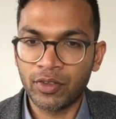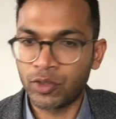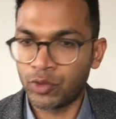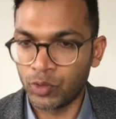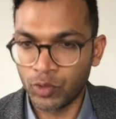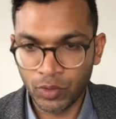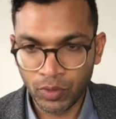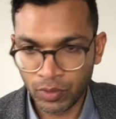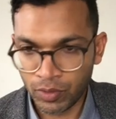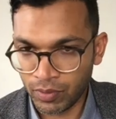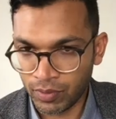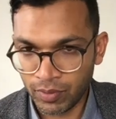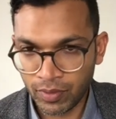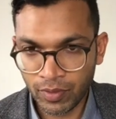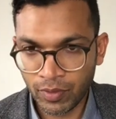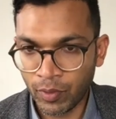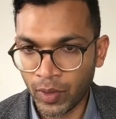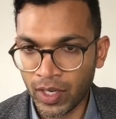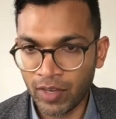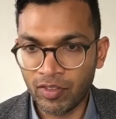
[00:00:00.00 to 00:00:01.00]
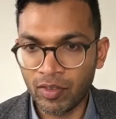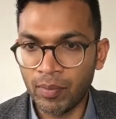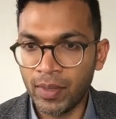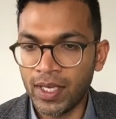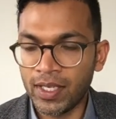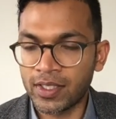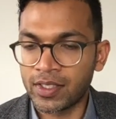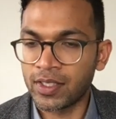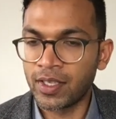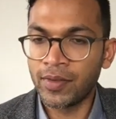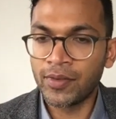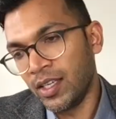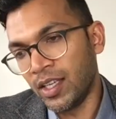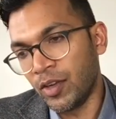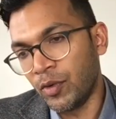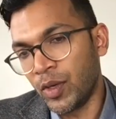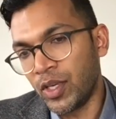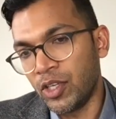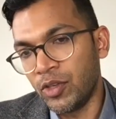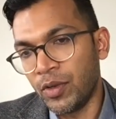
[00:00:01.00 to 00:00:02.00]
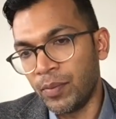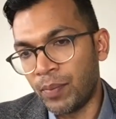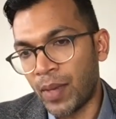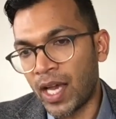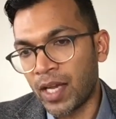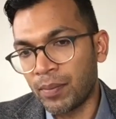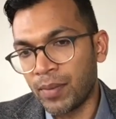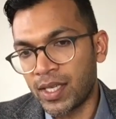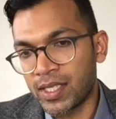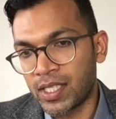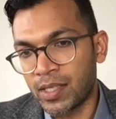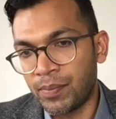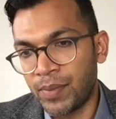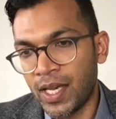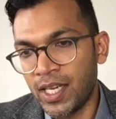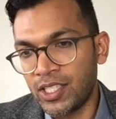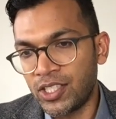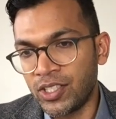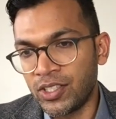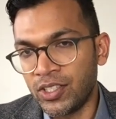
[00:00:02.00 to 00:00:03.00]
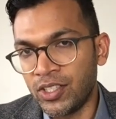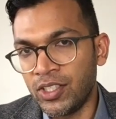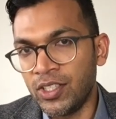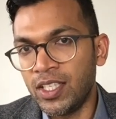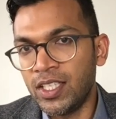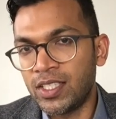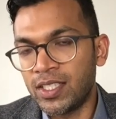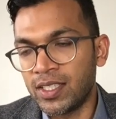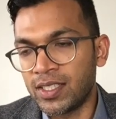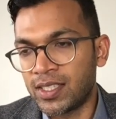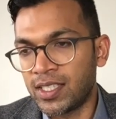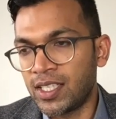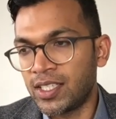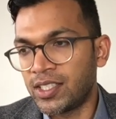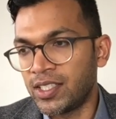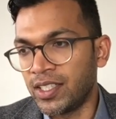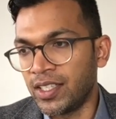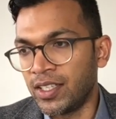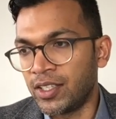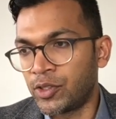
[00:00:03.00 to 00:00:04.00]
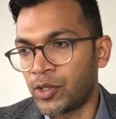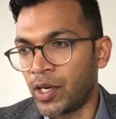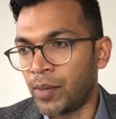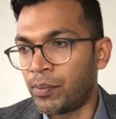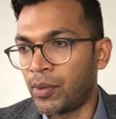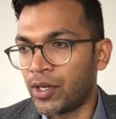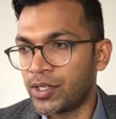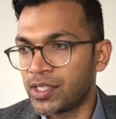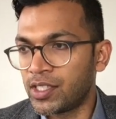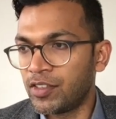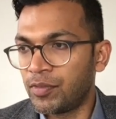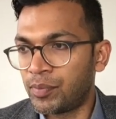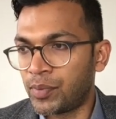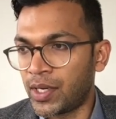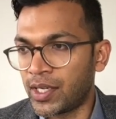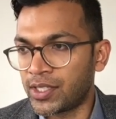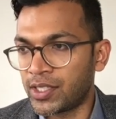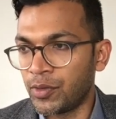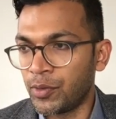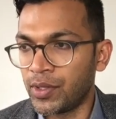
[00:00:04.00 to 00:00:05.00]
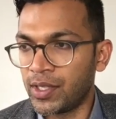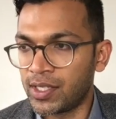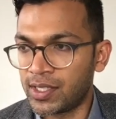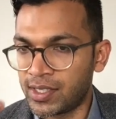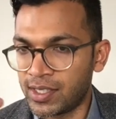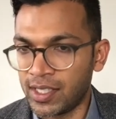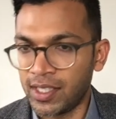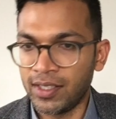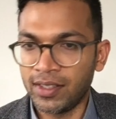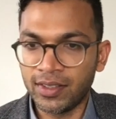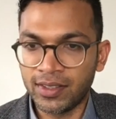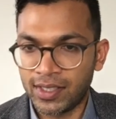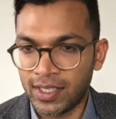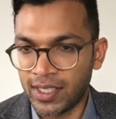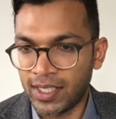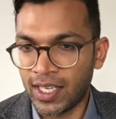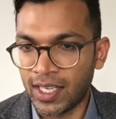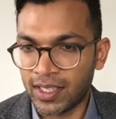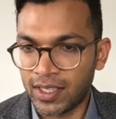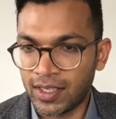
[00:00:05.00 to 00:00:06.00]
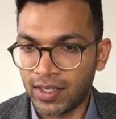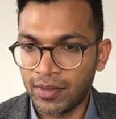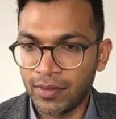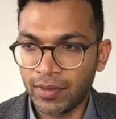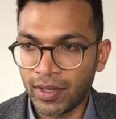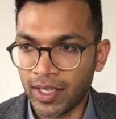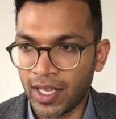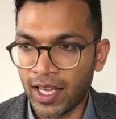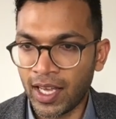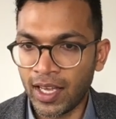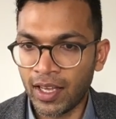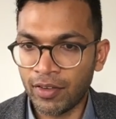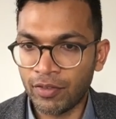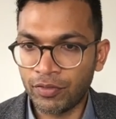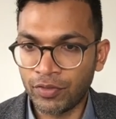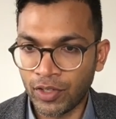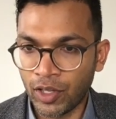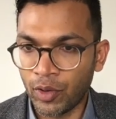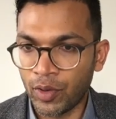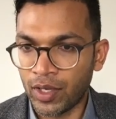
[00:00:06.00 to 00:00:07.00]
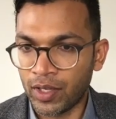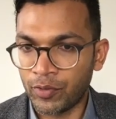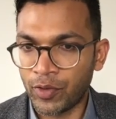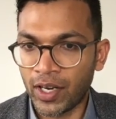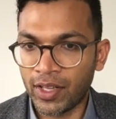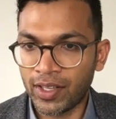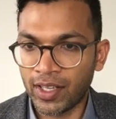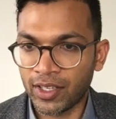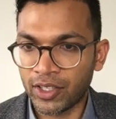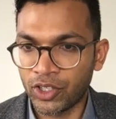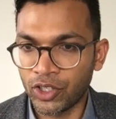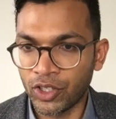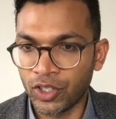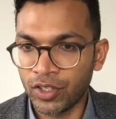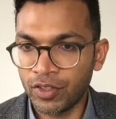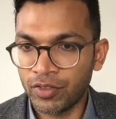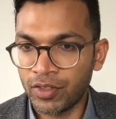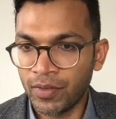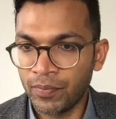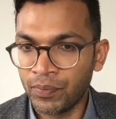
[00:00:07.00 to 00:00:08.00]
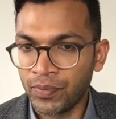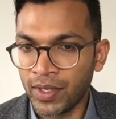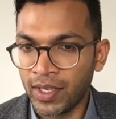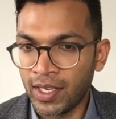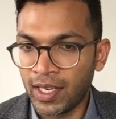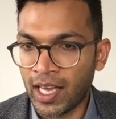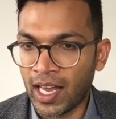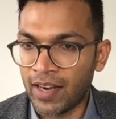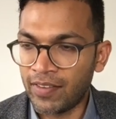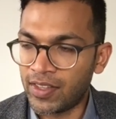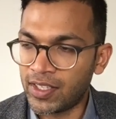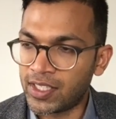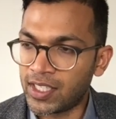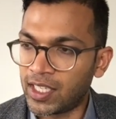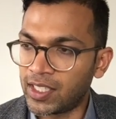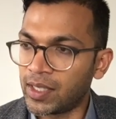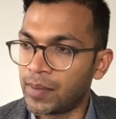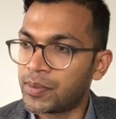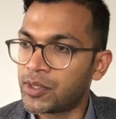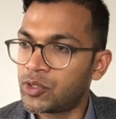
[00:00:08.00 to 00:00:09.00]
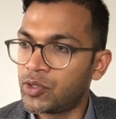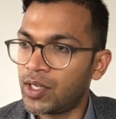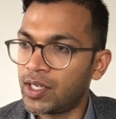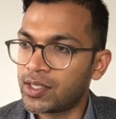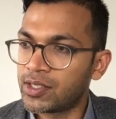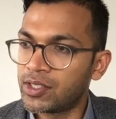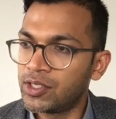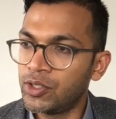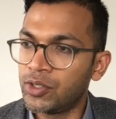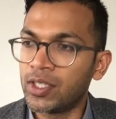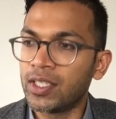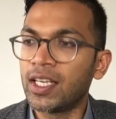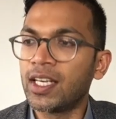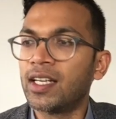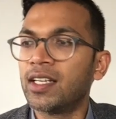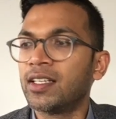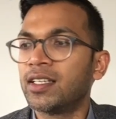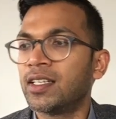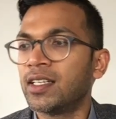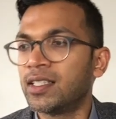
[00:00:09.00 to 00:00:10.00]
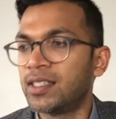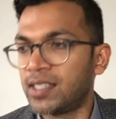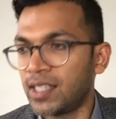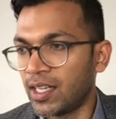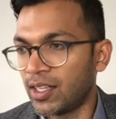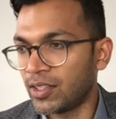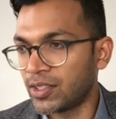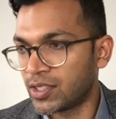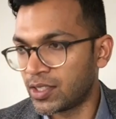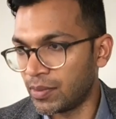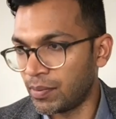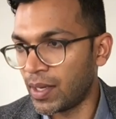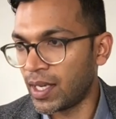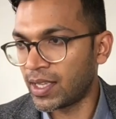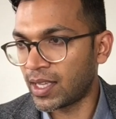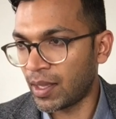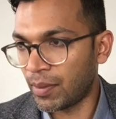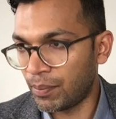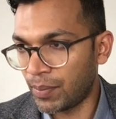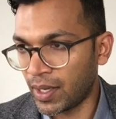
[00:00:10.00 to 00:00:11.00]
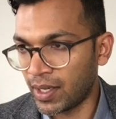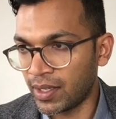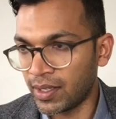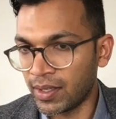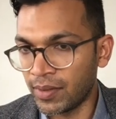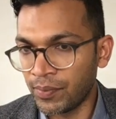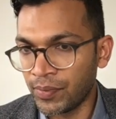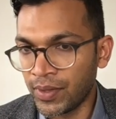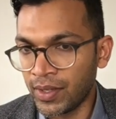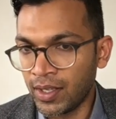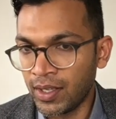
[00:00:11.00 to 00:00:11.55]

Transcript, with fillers: through whatever means. You know, when you bag mask the patient, you need to essentially create positive pressure with a seal to get air flowing around that curve. And if the tongue obstructs, you can get a Guedel to make that better.